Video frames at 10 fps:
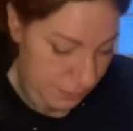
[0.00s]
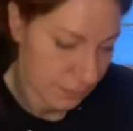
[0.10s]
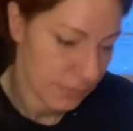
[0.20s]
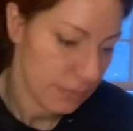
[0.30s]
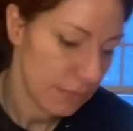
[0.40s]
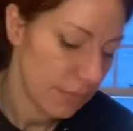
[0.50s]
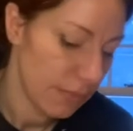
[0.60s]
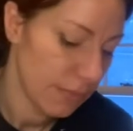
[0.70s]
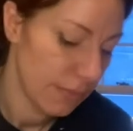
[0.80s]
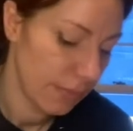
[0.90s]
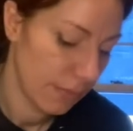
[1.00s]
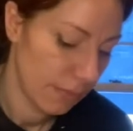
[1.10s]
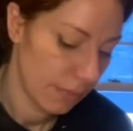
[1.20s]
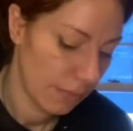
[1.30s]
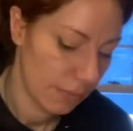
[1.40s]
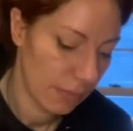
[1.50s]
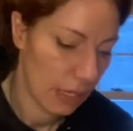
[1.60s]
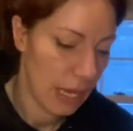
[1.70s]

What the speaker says: [no speech]